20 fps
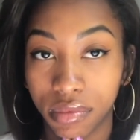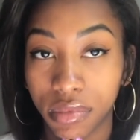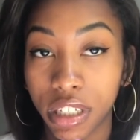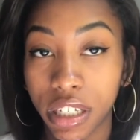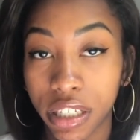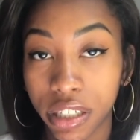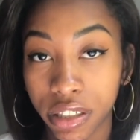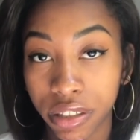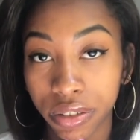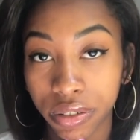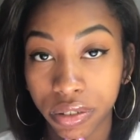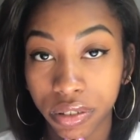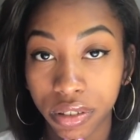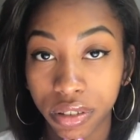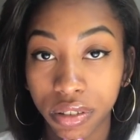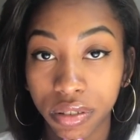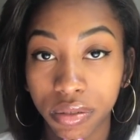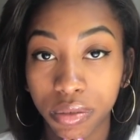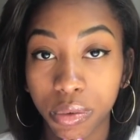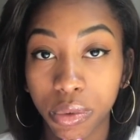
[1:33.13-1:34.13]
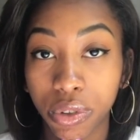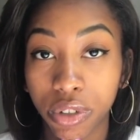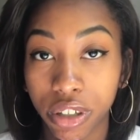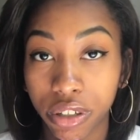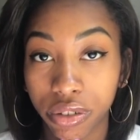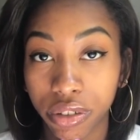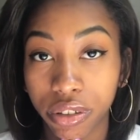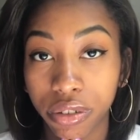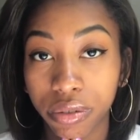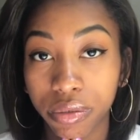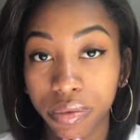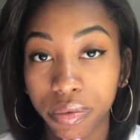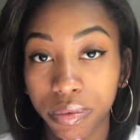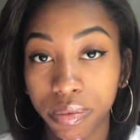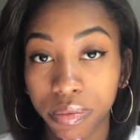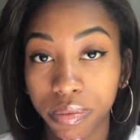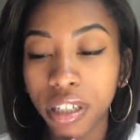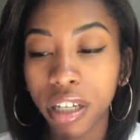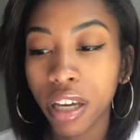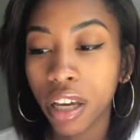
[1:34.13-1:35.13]
the hills will kill you.
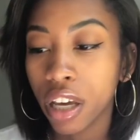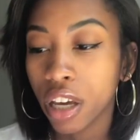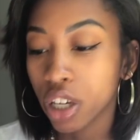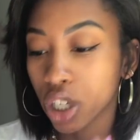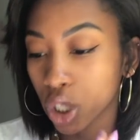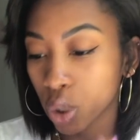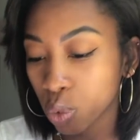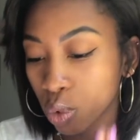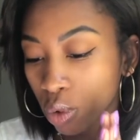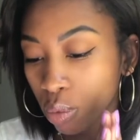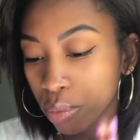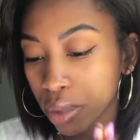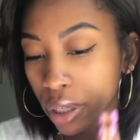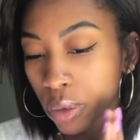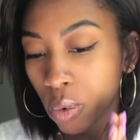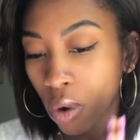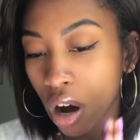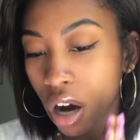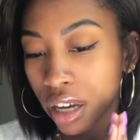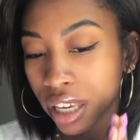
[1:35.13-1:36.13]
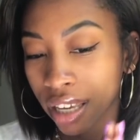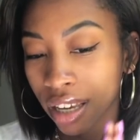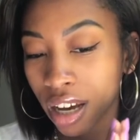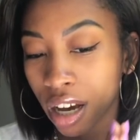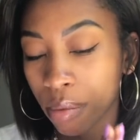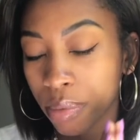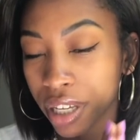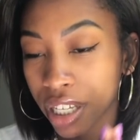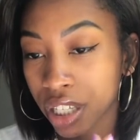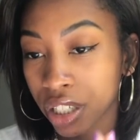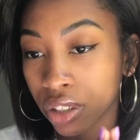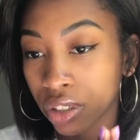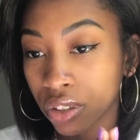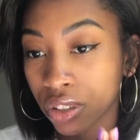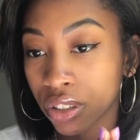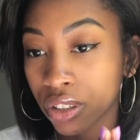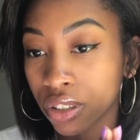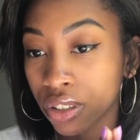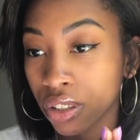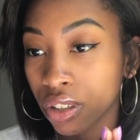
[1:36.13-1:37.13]
You will be walking up
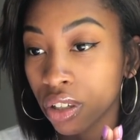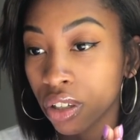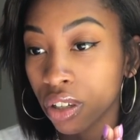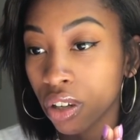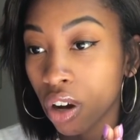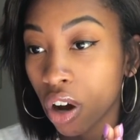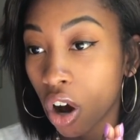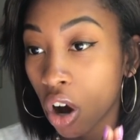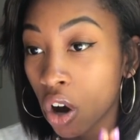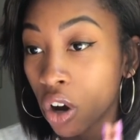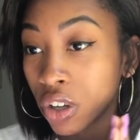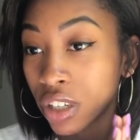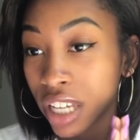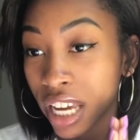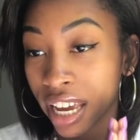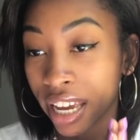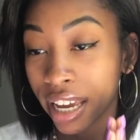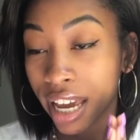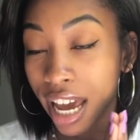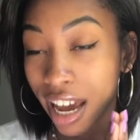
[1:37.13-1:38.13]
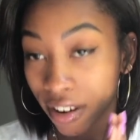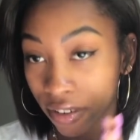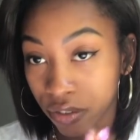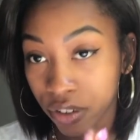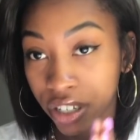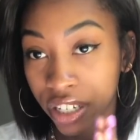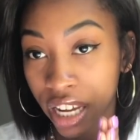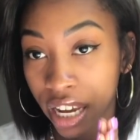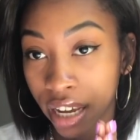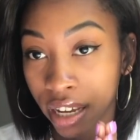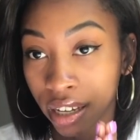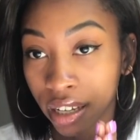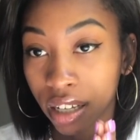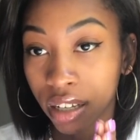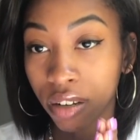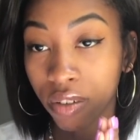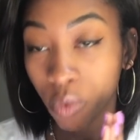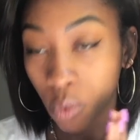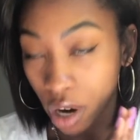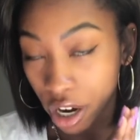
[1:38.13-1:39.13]
hills all day, every day
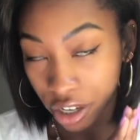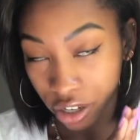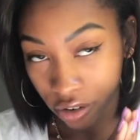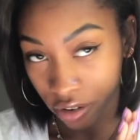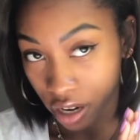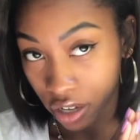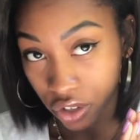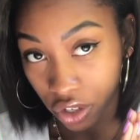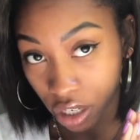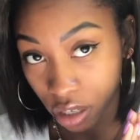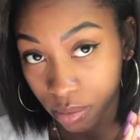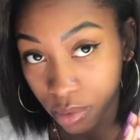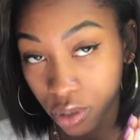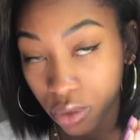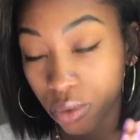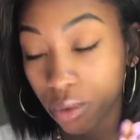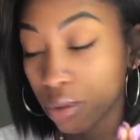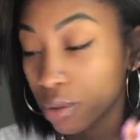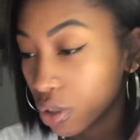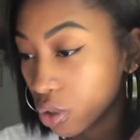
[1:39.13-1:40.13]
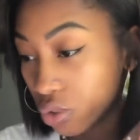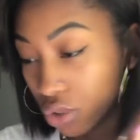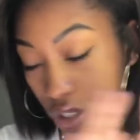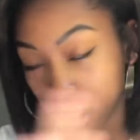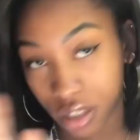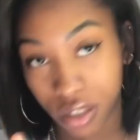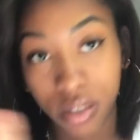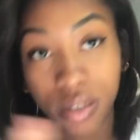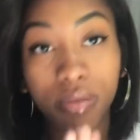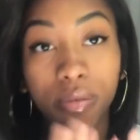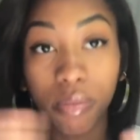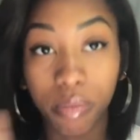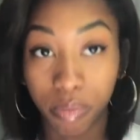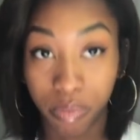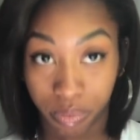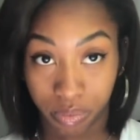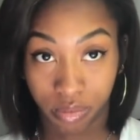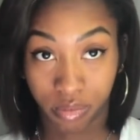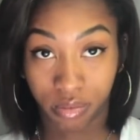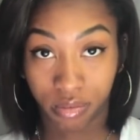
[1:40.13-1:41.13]
while you're at JMU. So just
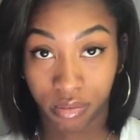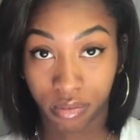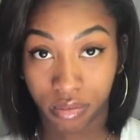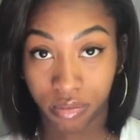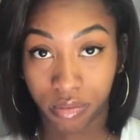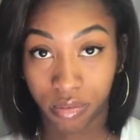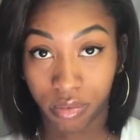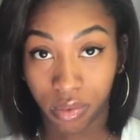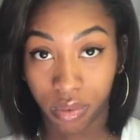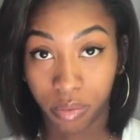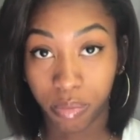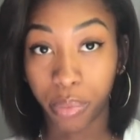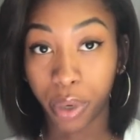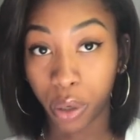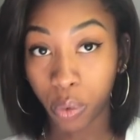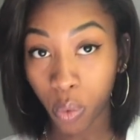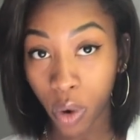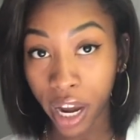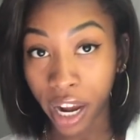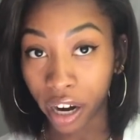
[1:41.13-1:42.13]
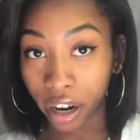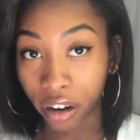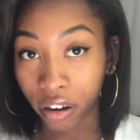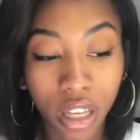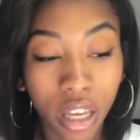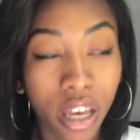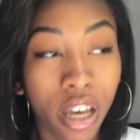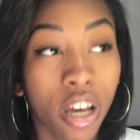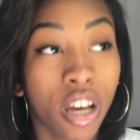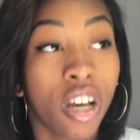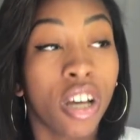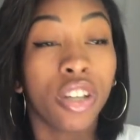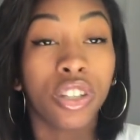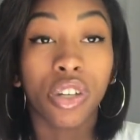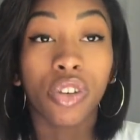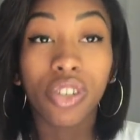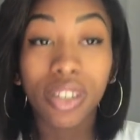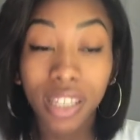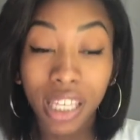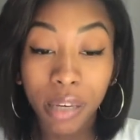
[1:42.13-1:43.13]
beware.
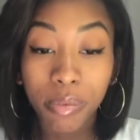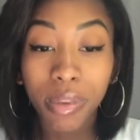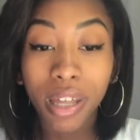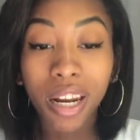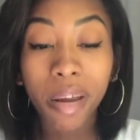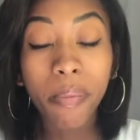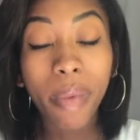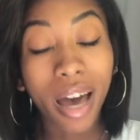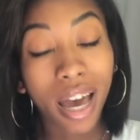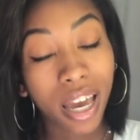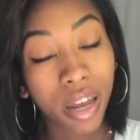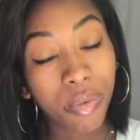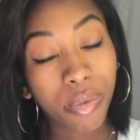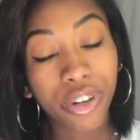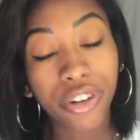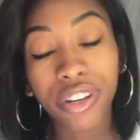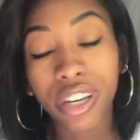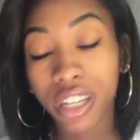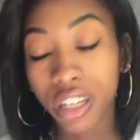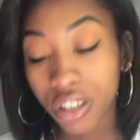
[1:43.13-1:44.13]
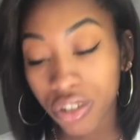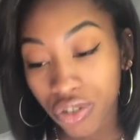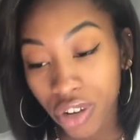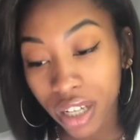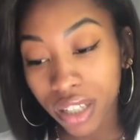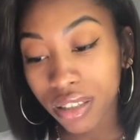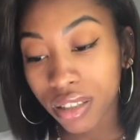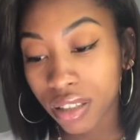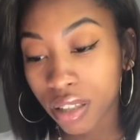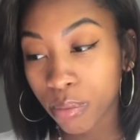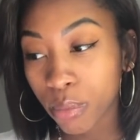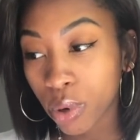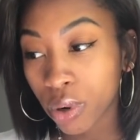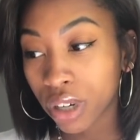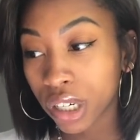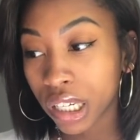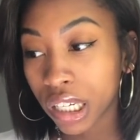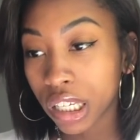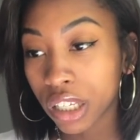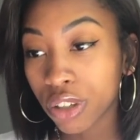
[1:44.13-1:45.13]
So just keep that in mind when you're getting dressed in the
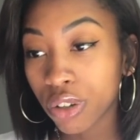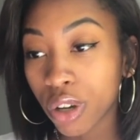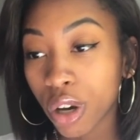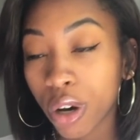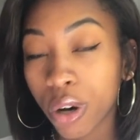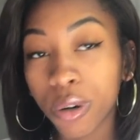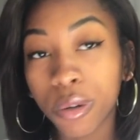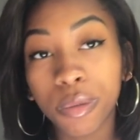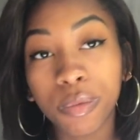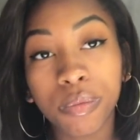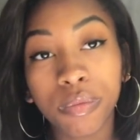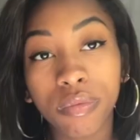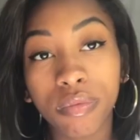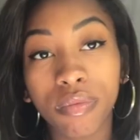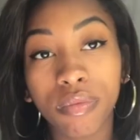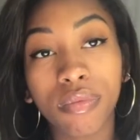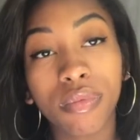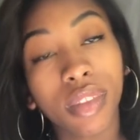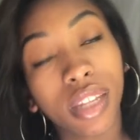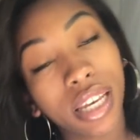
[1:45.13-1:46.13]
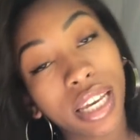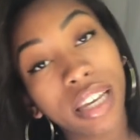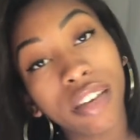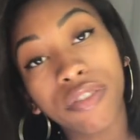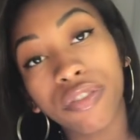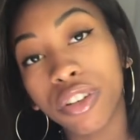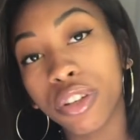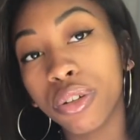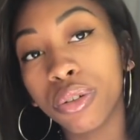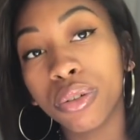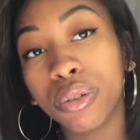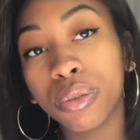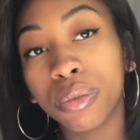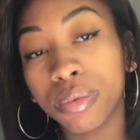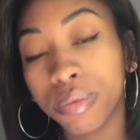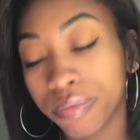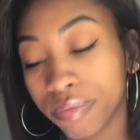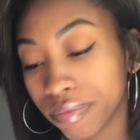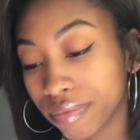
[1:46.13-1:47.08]
morning, you know, if you